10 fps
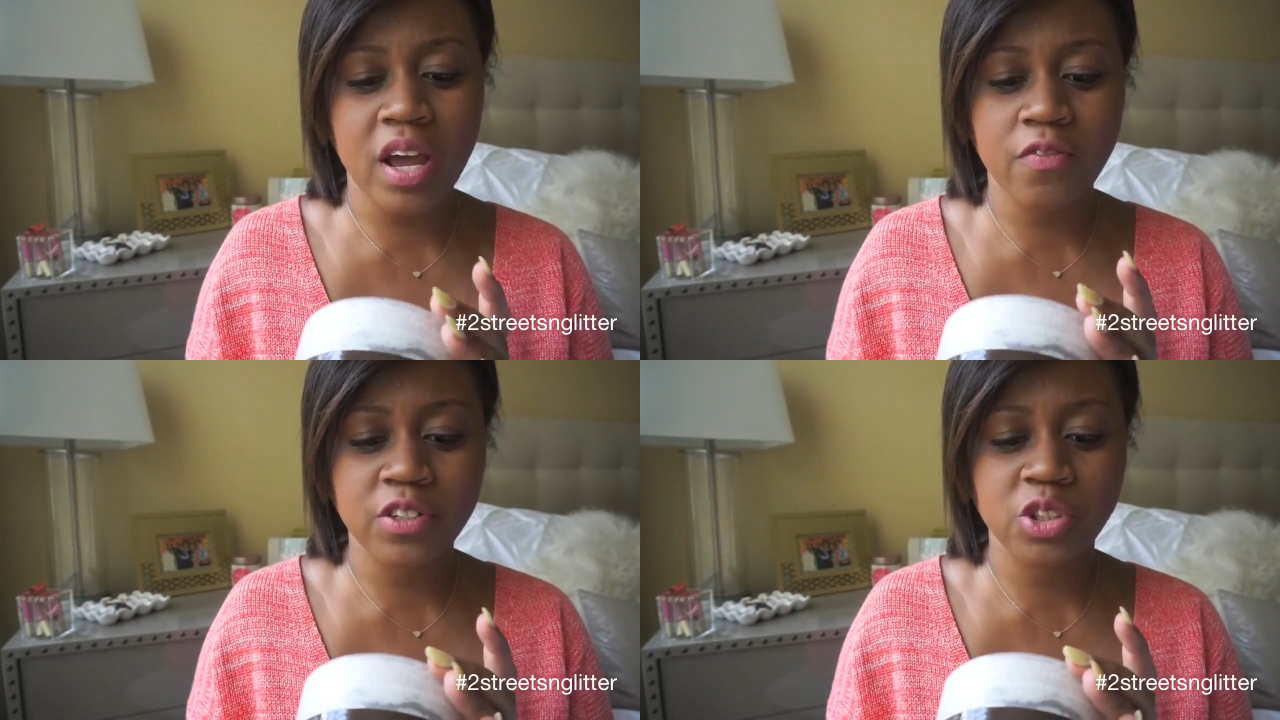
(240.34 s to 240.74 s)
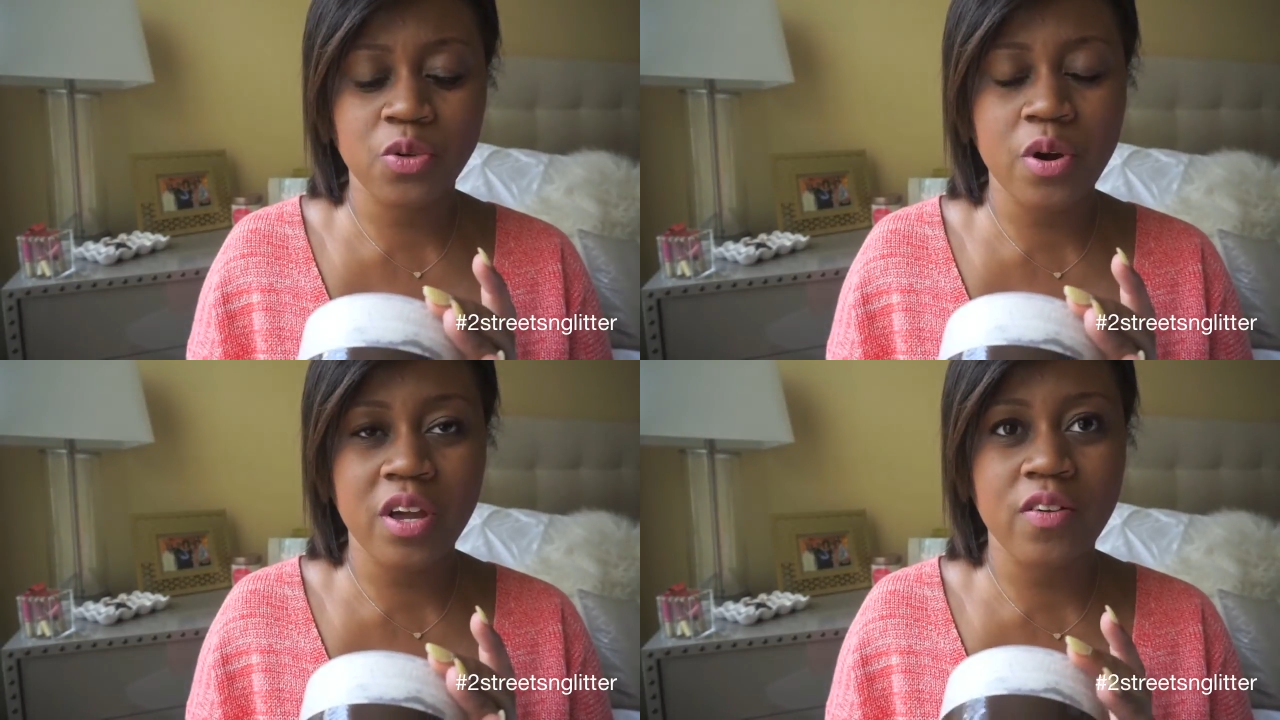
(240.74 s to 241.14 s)
not for
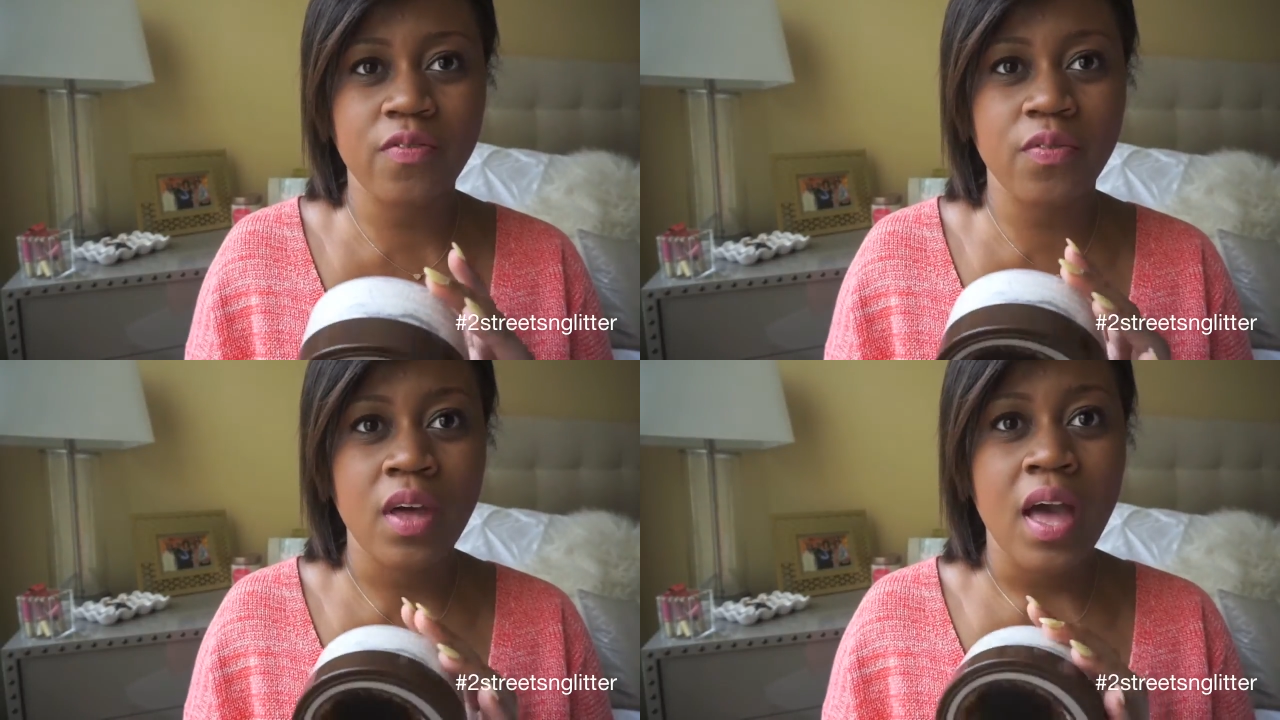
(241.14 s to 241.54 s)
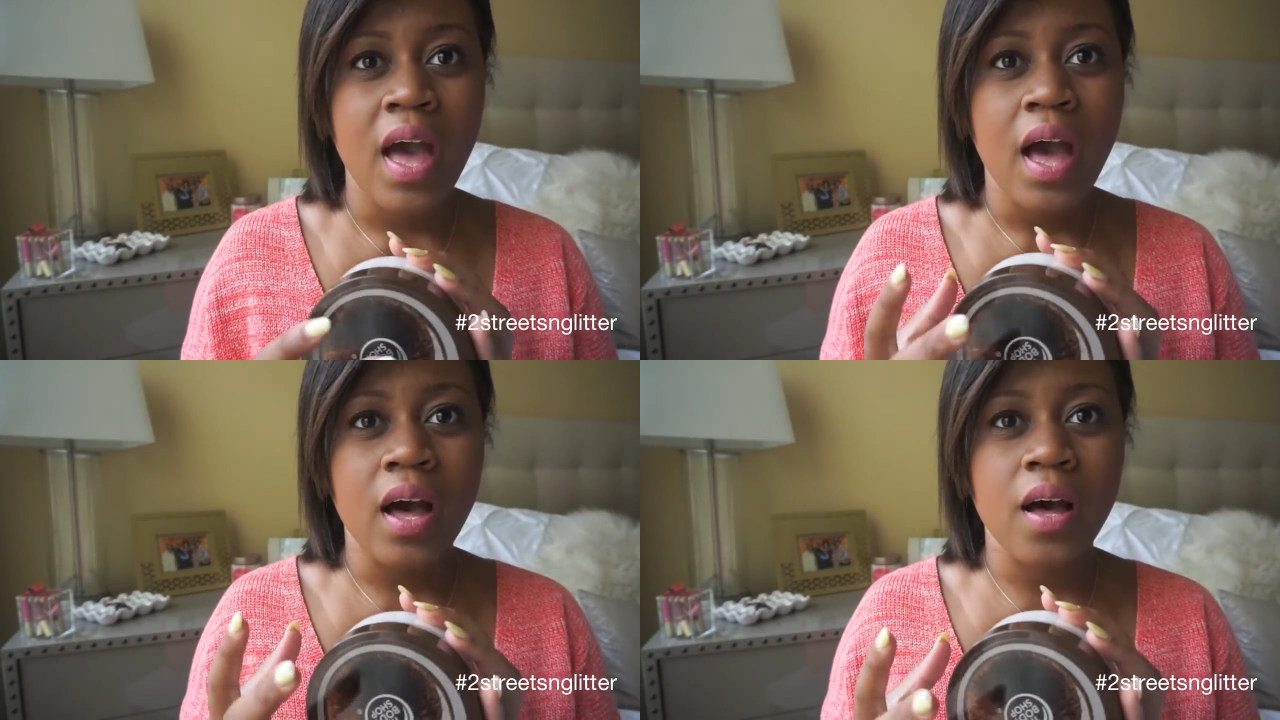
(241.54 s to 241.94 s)
sure if
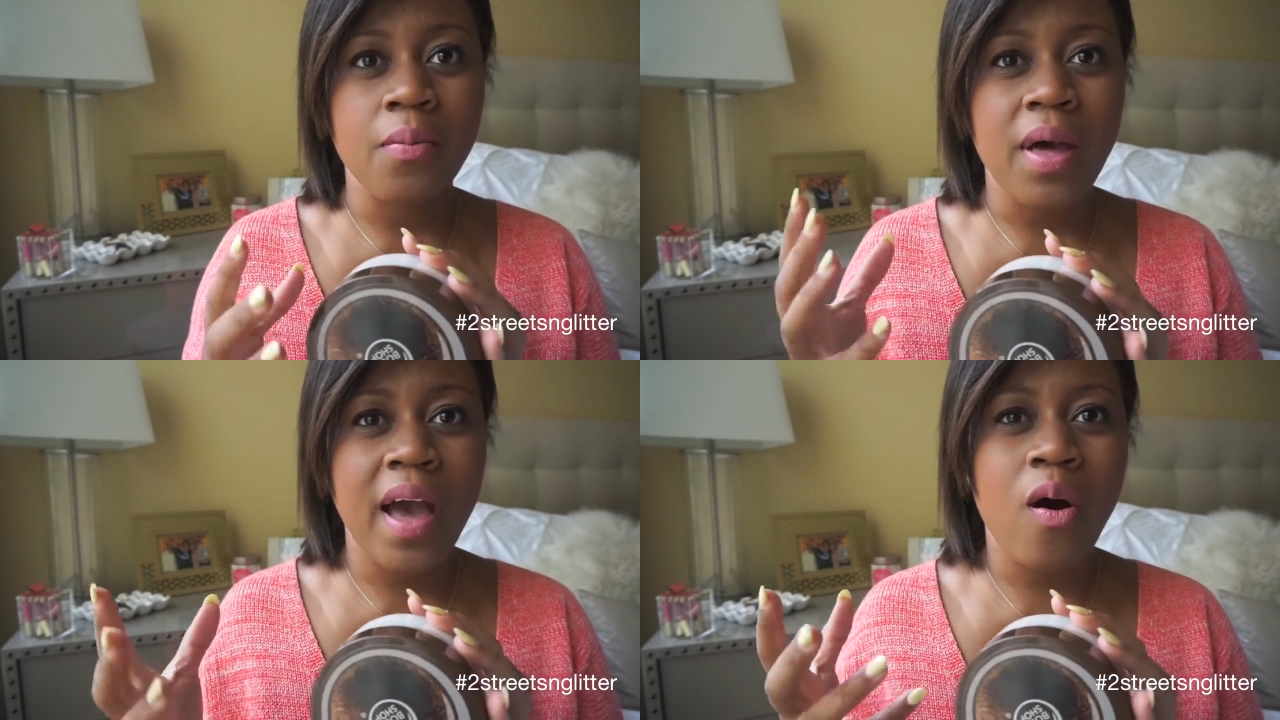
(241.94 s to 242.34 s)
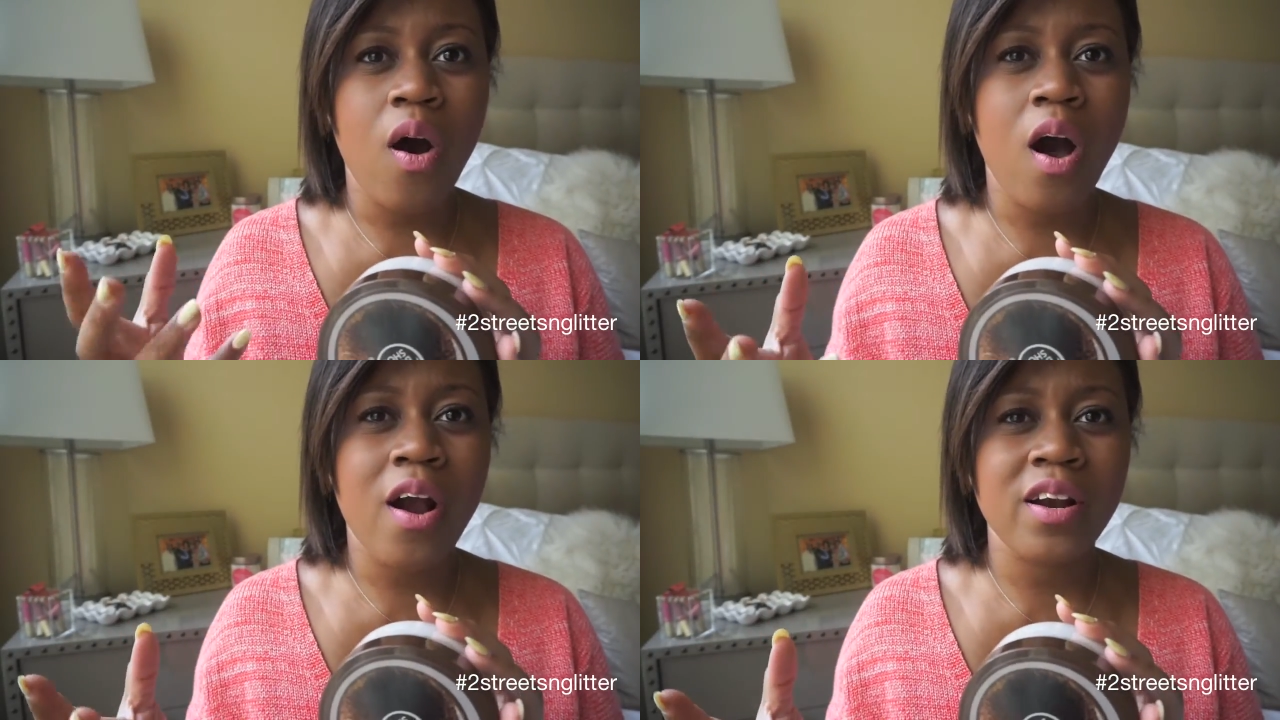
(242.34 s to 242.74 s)
how
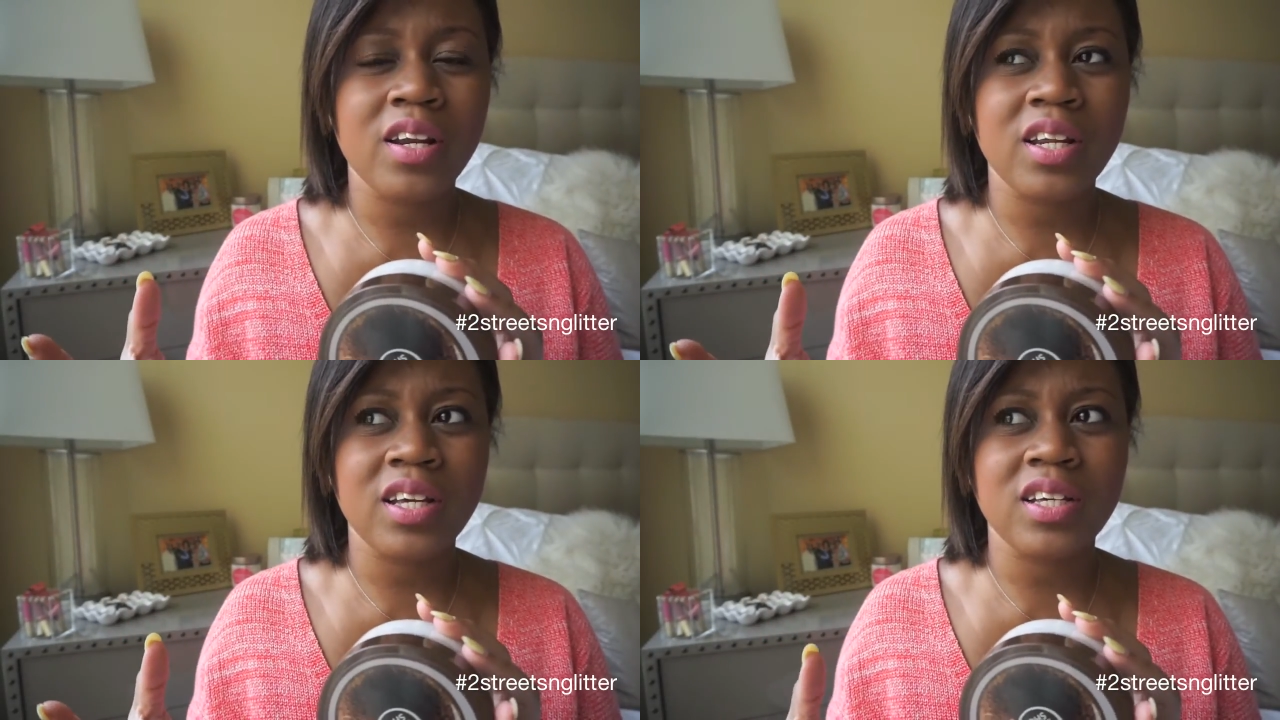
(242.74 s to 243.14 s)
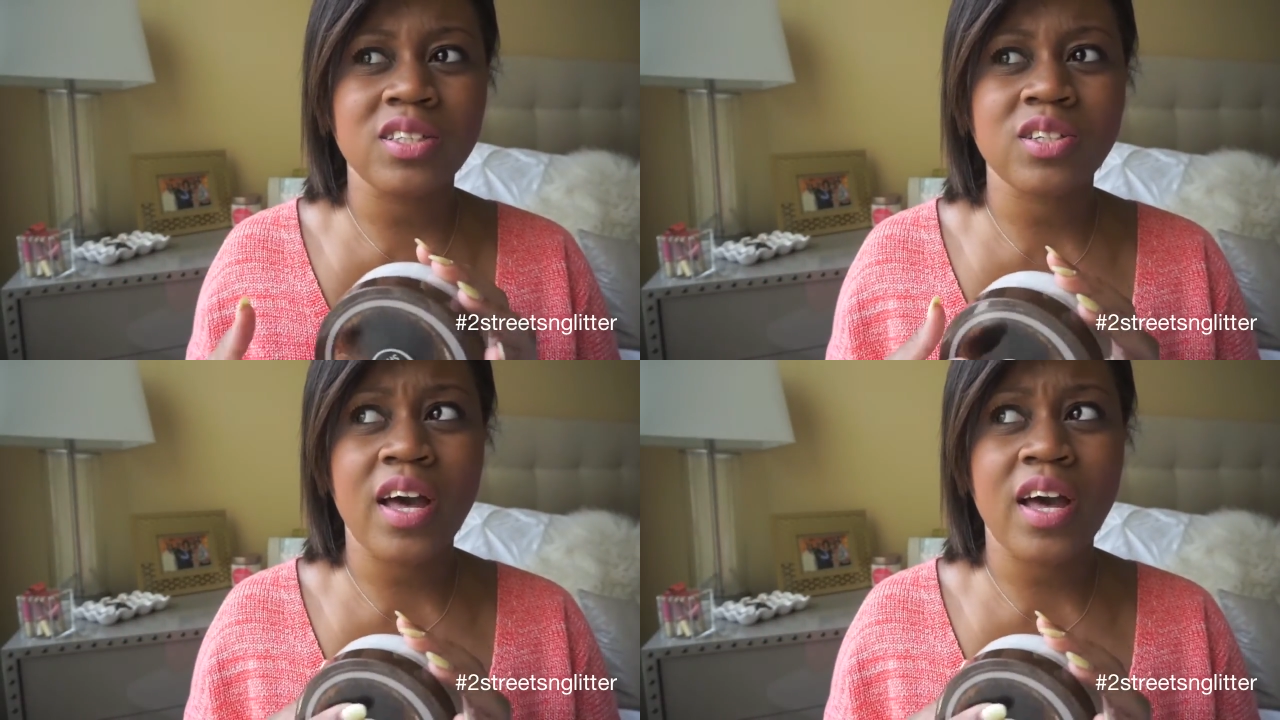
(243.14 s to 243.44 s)
hard it is,